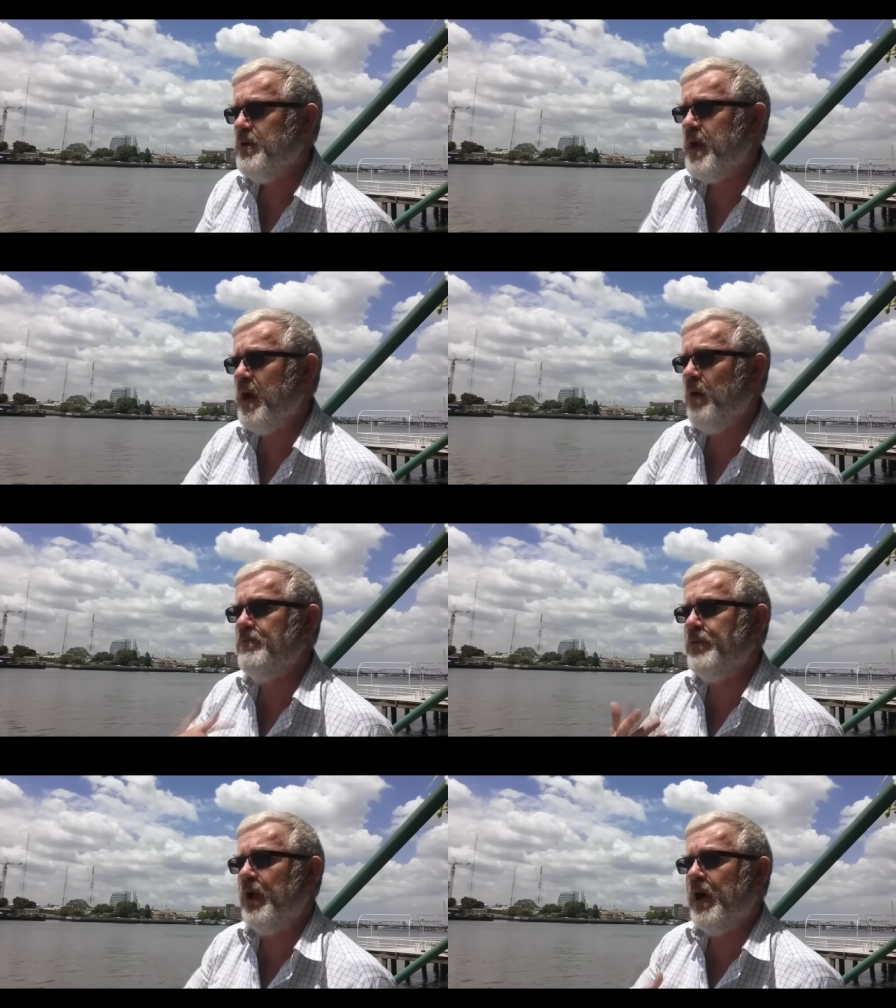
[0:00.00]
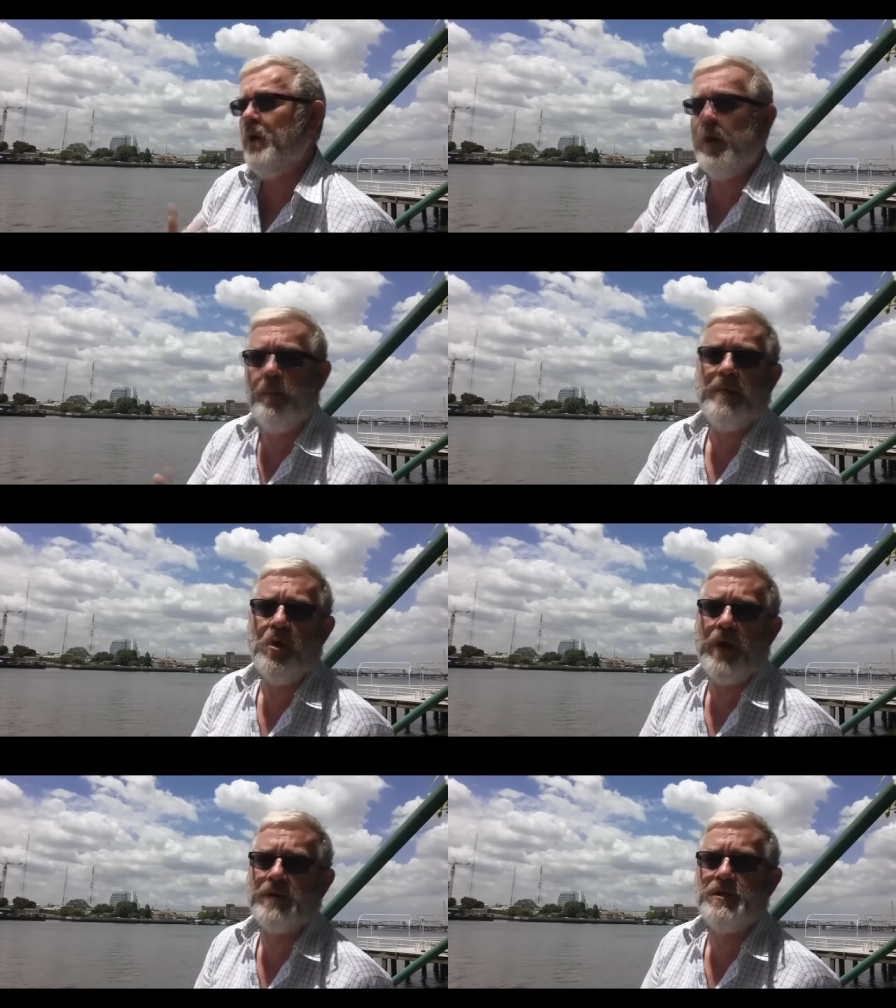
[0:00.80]
now I'm feeling I want to be
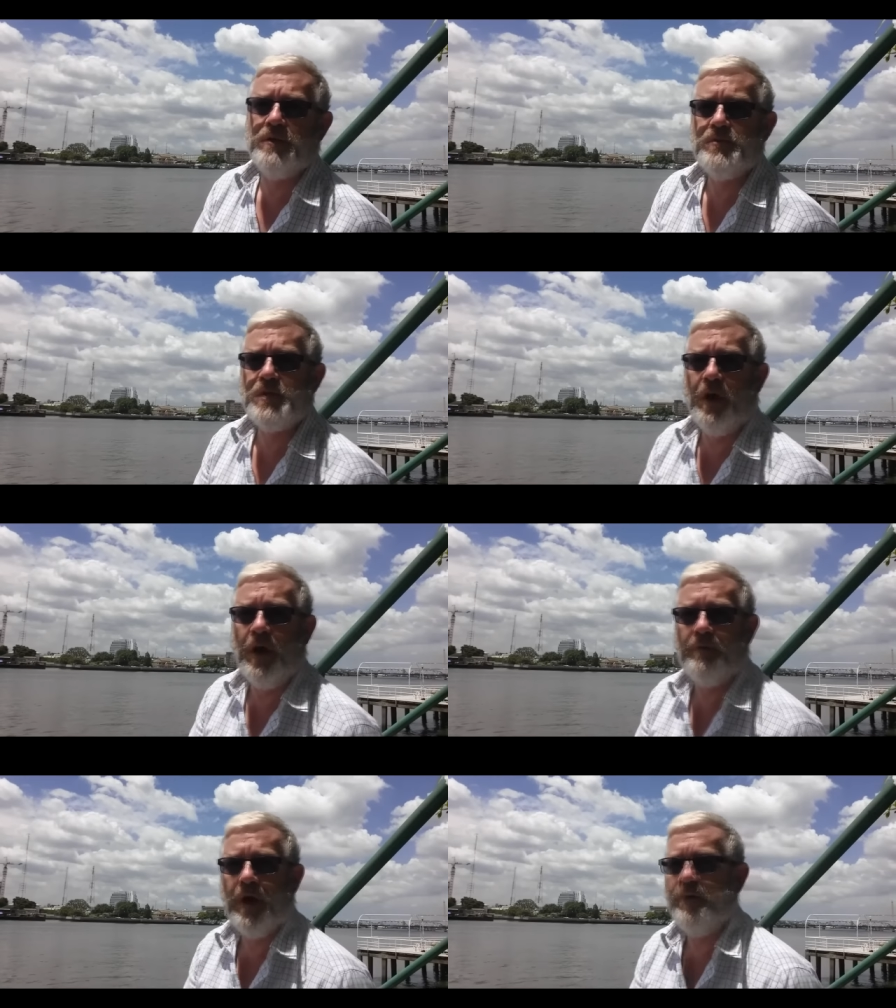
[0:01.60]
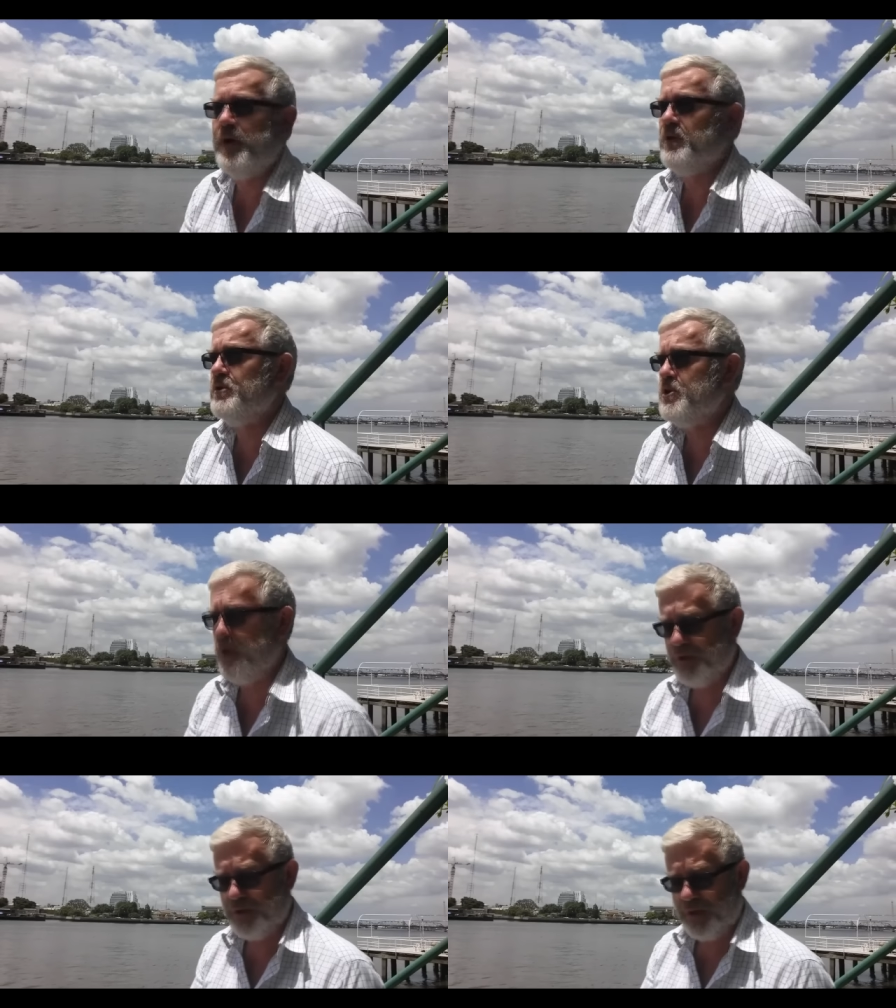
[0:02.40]
more active, so I've, I've had a good
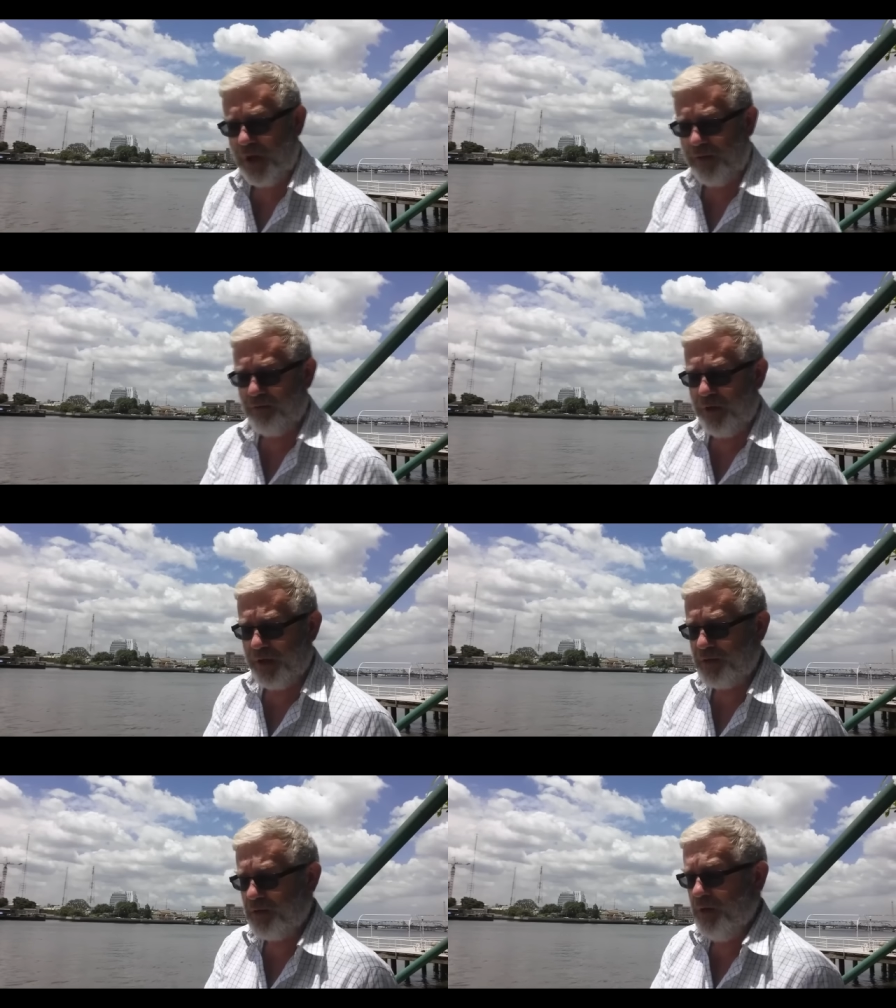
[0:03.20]
chance to have a rest.